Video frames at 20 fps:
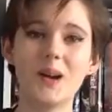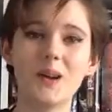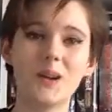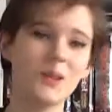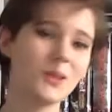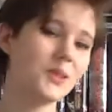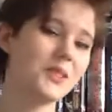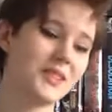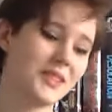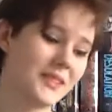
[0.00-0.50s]

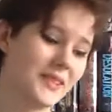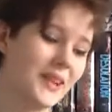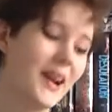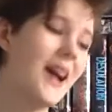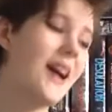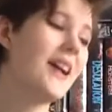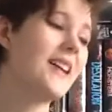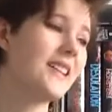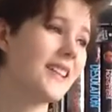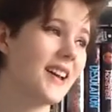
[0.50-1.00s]
Also,
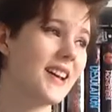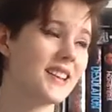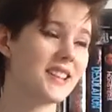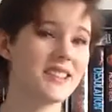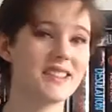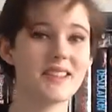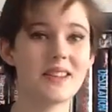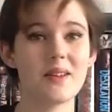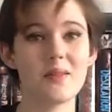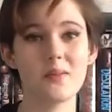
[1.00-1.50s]
yes,
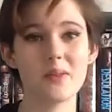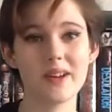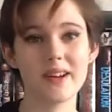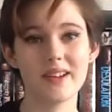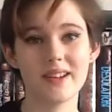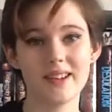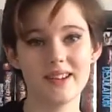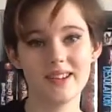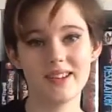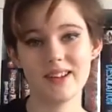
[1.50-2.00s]
there
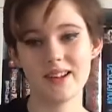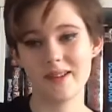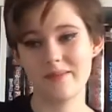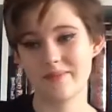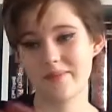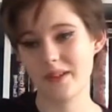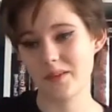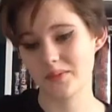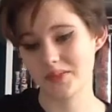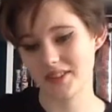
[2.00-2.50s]
were
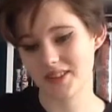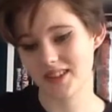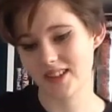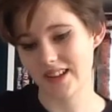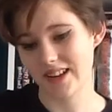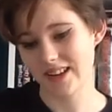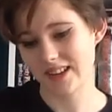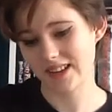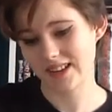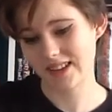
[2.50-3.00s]
there was a
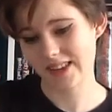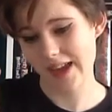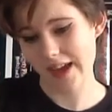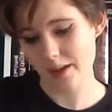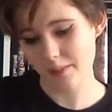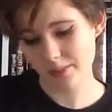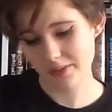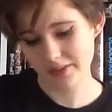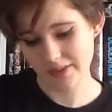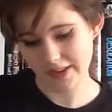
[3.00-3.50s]
slight
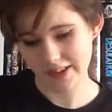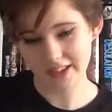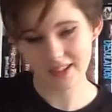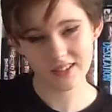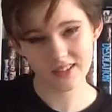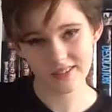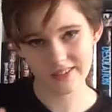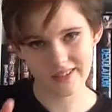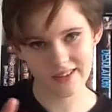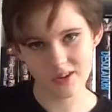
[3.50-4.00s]
gap thing
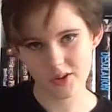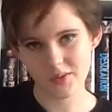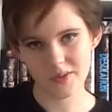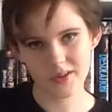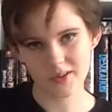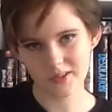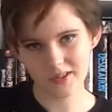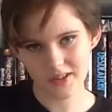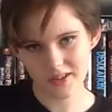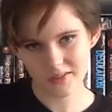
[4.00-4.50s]
going
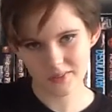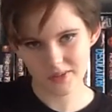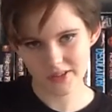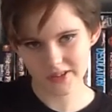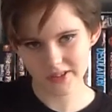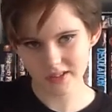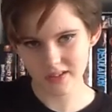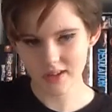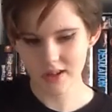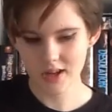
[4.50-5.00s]
on in the
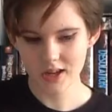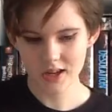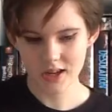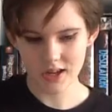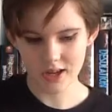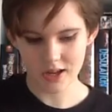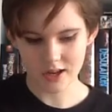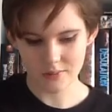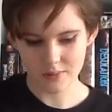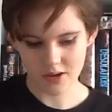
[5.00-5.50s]
middle,
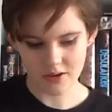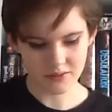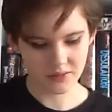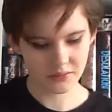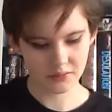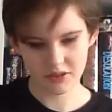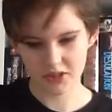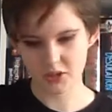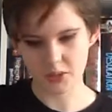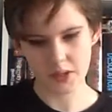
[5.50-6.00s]
about
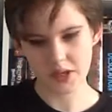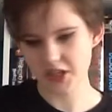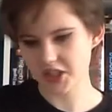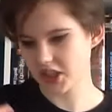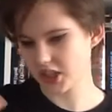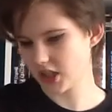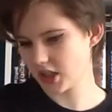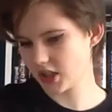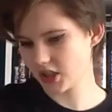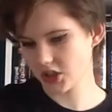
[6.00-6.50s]

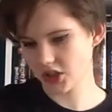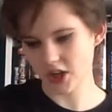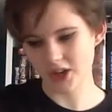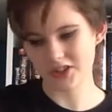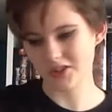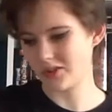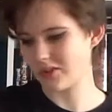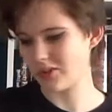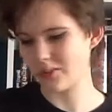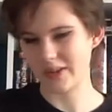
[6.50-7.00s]
3:20-ish. I
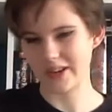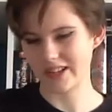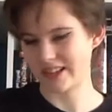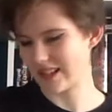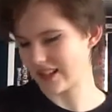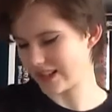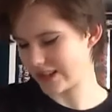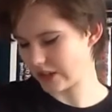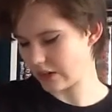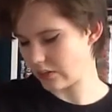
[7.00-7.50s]
don't know what
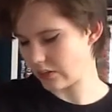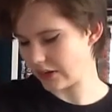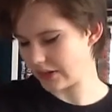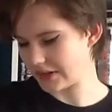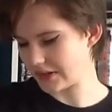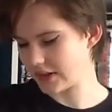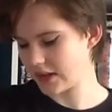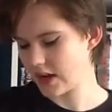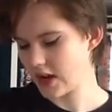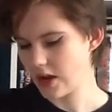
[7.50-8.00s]
exactly it
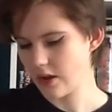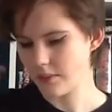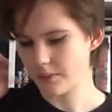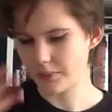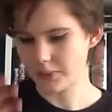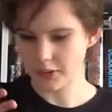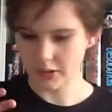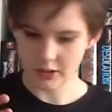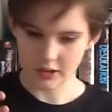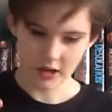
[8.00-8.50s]
was,
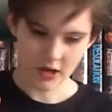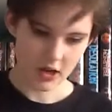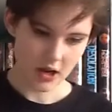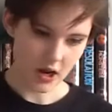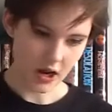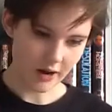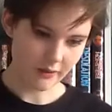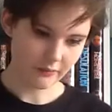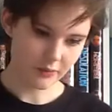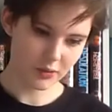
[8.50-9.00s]
but
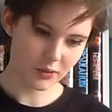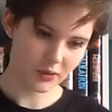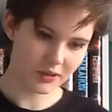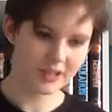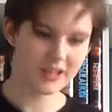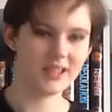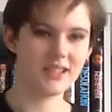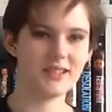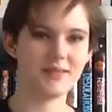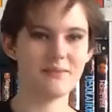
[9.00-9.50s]
I've
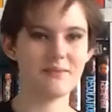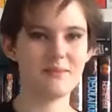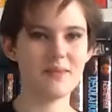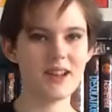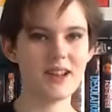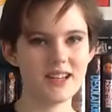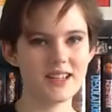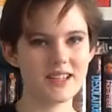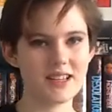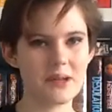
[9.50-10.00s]
recorded
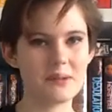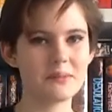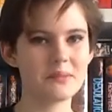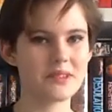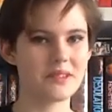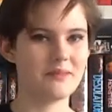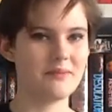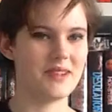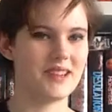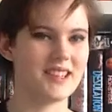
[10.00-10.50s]
many attempts
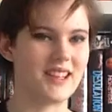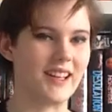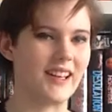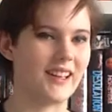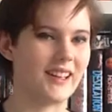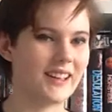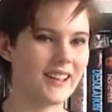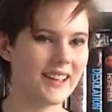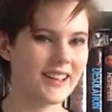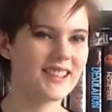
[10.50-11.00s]
of me saying
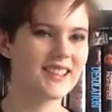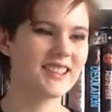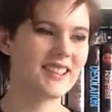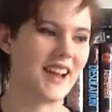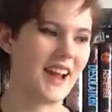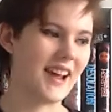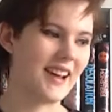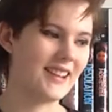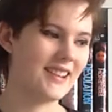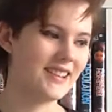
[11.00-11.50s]
this,
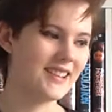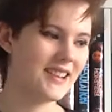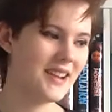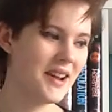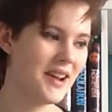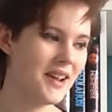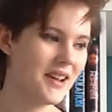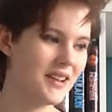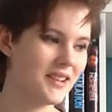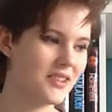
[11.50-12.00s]
and
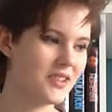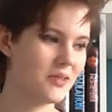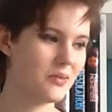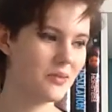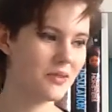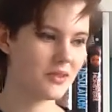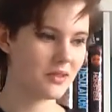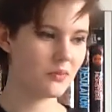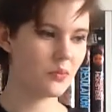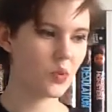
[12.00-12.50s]
two
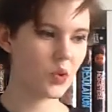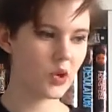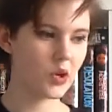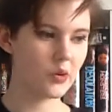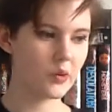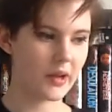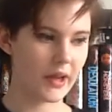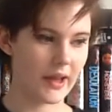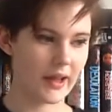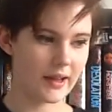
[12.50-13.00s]
of them were
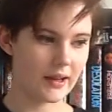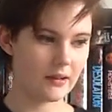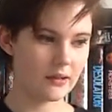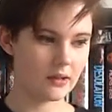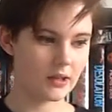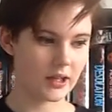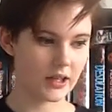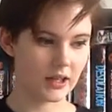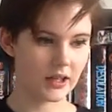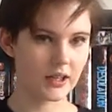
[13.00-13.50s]
okay,
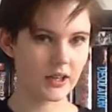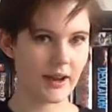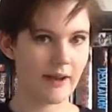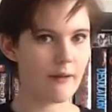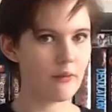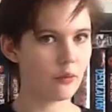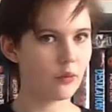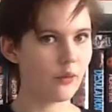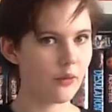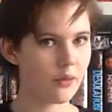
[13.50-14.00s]
like, out of
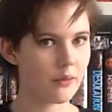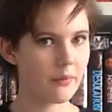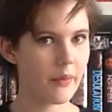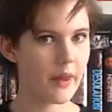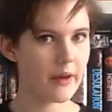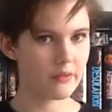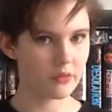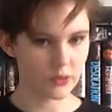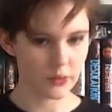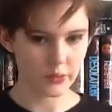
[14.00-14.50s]
all of them that I
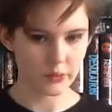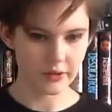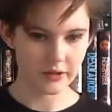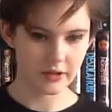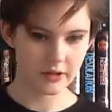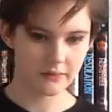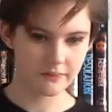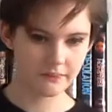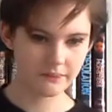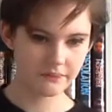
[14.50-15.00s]
recorded.
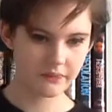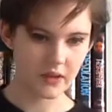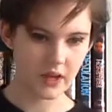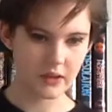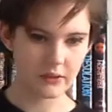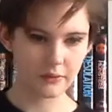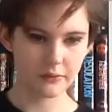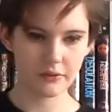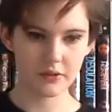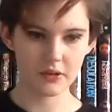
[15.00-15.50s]
And
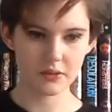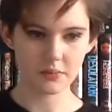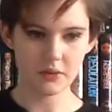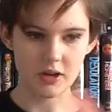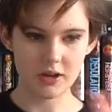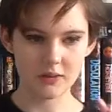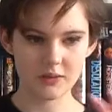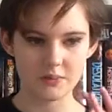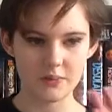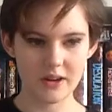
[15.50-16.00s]
the first part
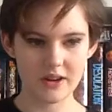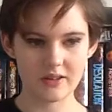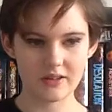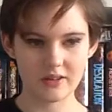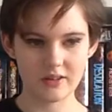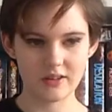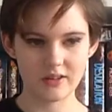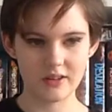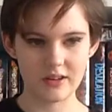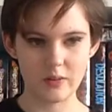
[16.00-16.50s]
was better
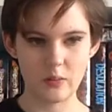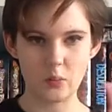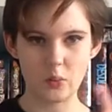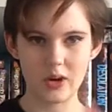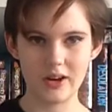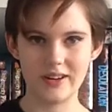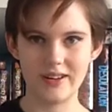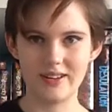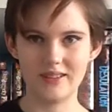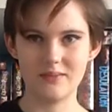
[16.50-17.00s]
in
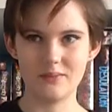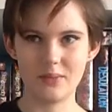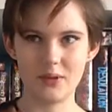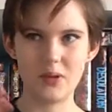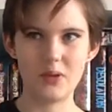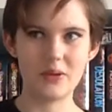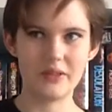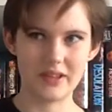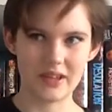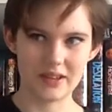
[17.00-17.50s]
one, but
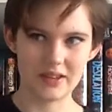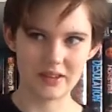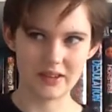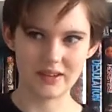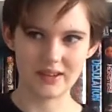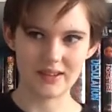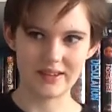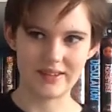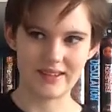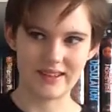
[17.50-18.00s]
not in the other,
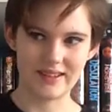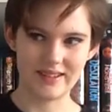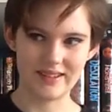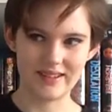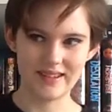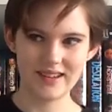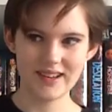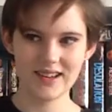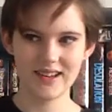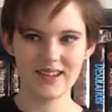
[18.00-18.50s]
and then...
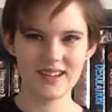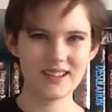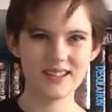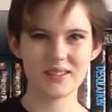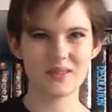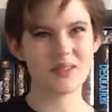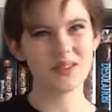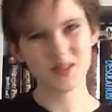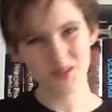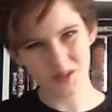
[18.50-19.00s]
So
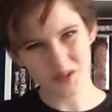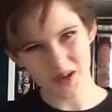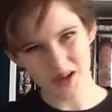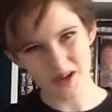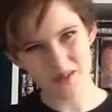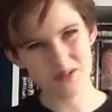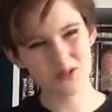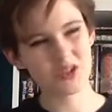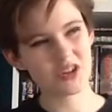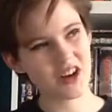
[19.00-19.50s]
I thought I
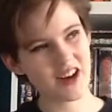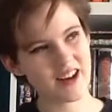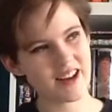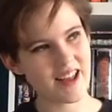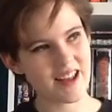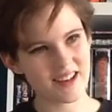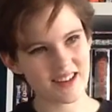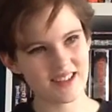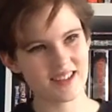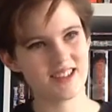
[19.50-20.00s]
would try and
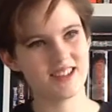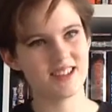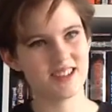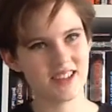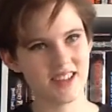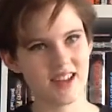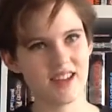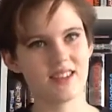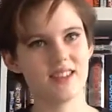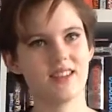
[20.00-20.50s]
edit it
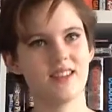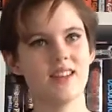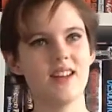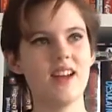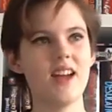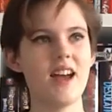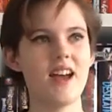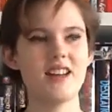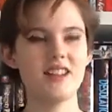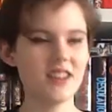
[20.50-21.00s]
together.
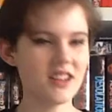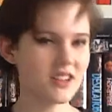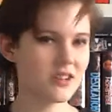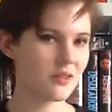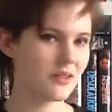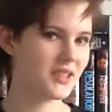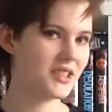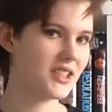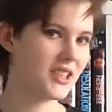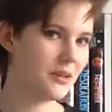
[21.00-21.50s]
It didn't go
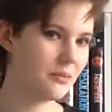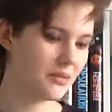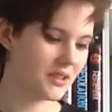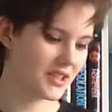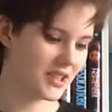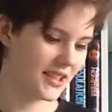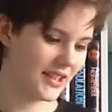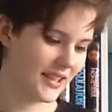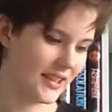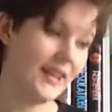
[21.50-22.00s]
as
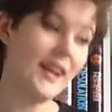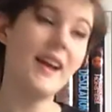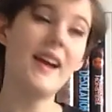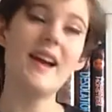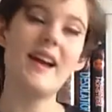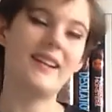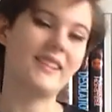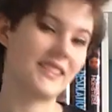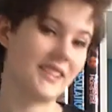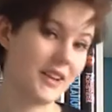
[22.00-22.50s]
seamlessly
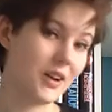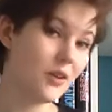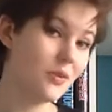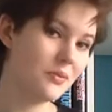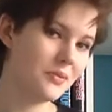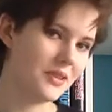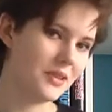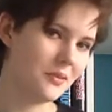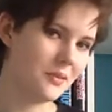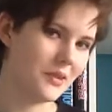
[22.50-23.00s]
as I
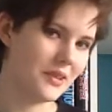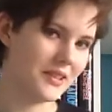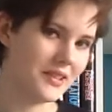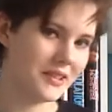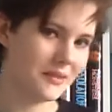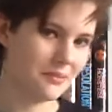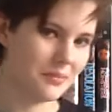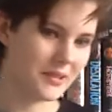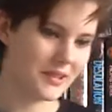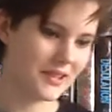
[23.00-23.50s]
hoped it would,
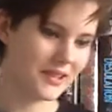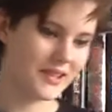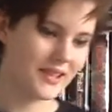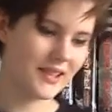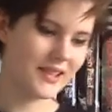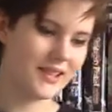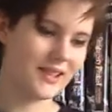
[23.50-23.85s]
but